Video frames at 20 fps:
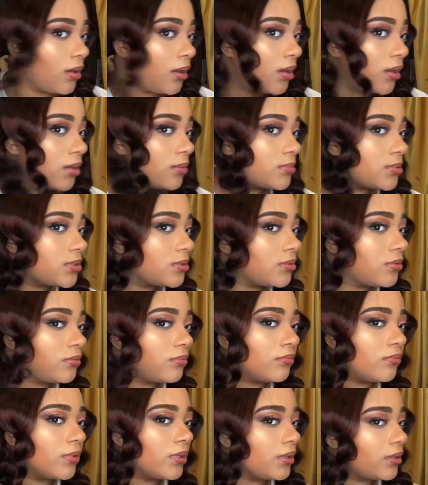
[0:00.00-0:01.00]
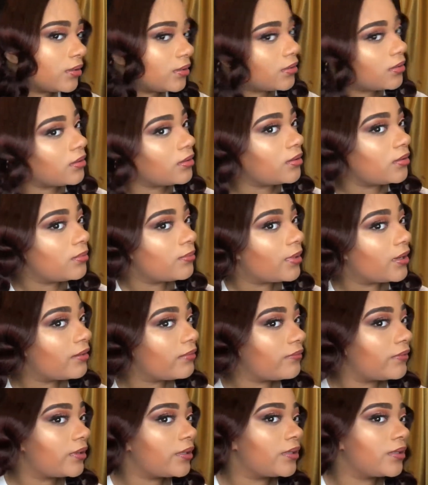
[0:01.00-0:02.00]
and I'm just gonna run my
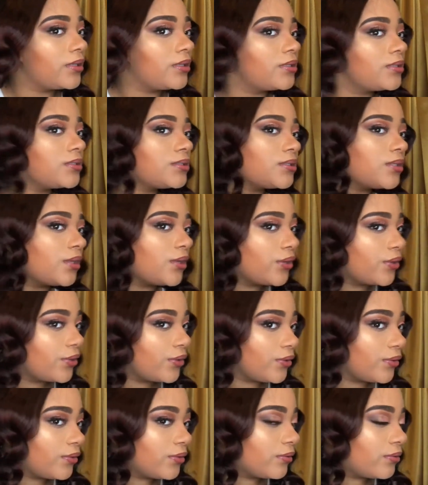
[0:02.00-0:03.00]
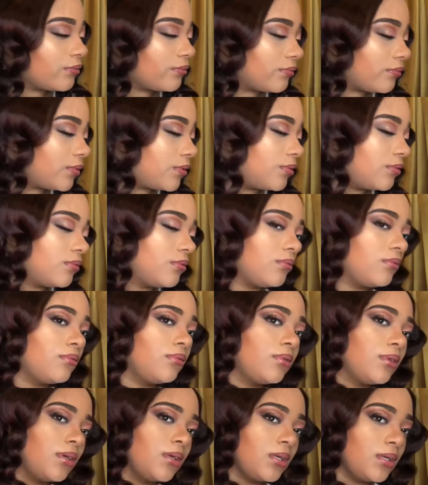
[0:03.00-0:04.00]
fingers through
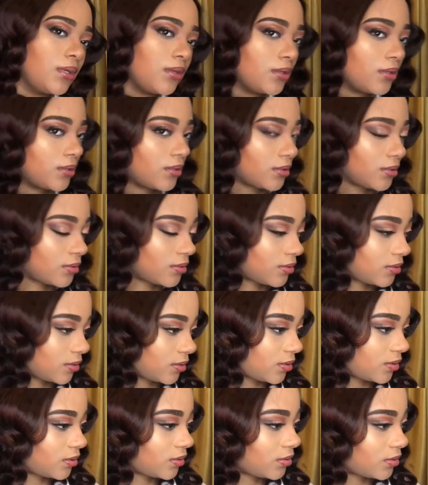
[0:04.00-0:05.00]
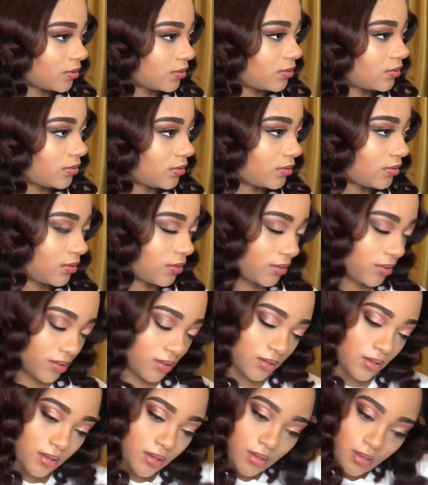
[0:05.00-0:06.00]
the
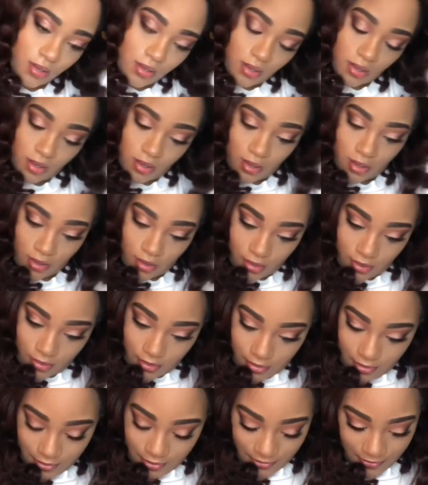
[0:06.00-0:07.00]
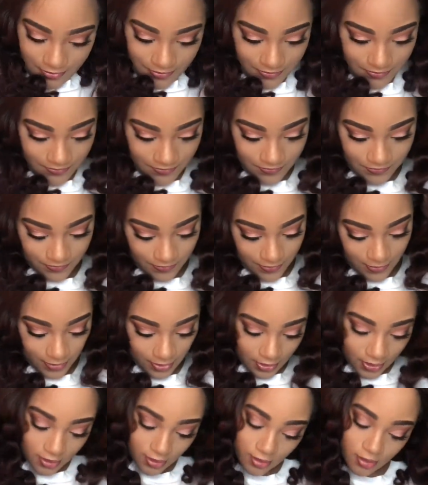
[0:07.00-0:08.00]
hair.
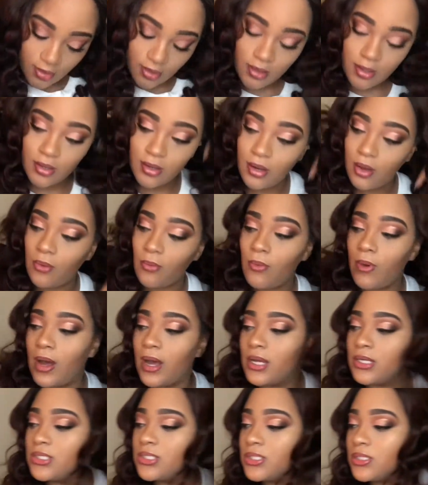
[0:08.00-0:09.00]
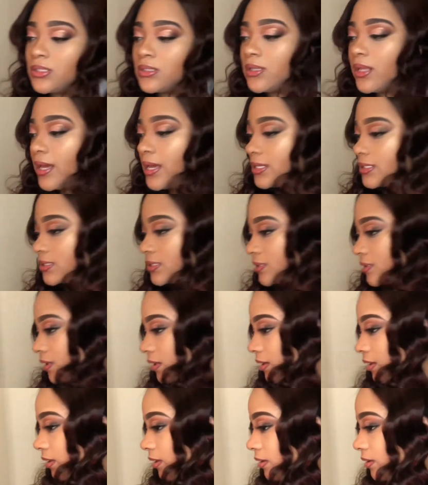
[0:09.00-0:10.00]
And I washed her last
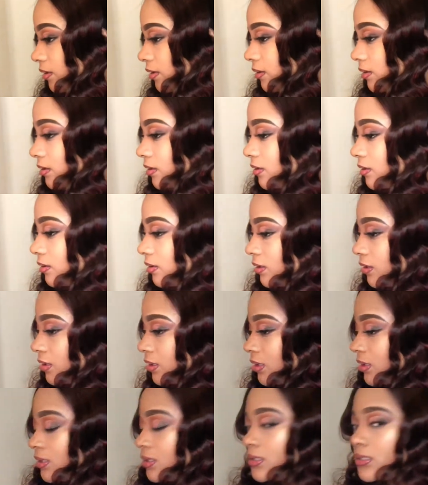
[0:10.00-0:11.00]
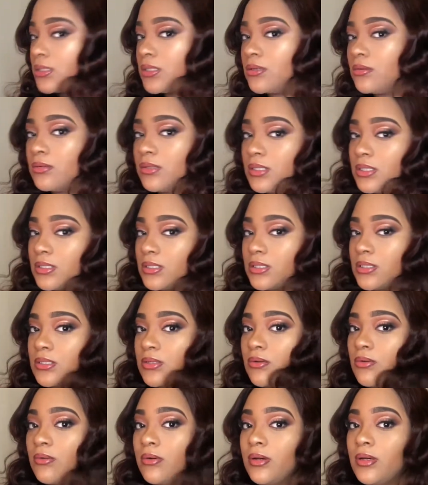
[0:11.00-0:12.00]
night, so this is
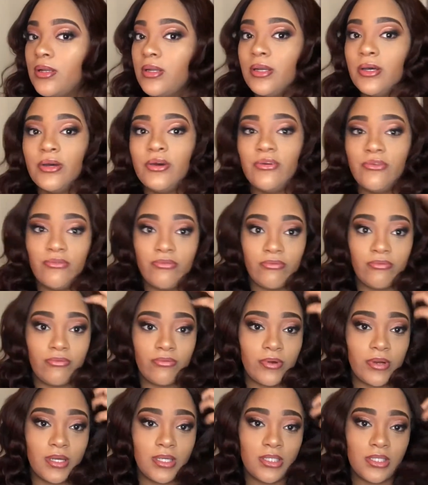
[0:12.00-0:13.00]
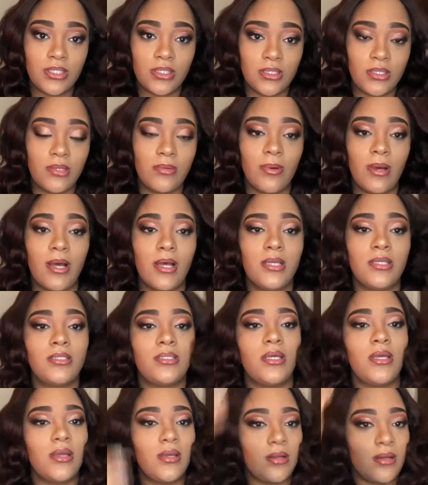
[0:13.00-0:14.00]
on freshly washed
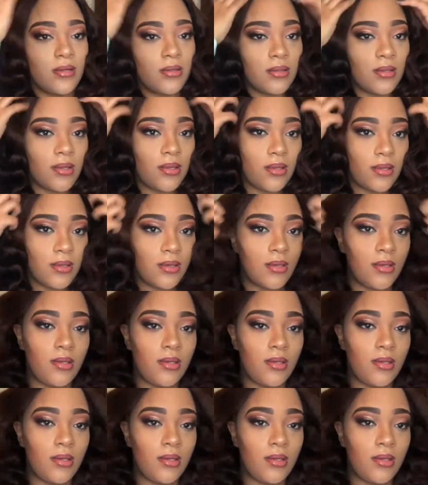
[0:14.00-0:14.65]
hair, like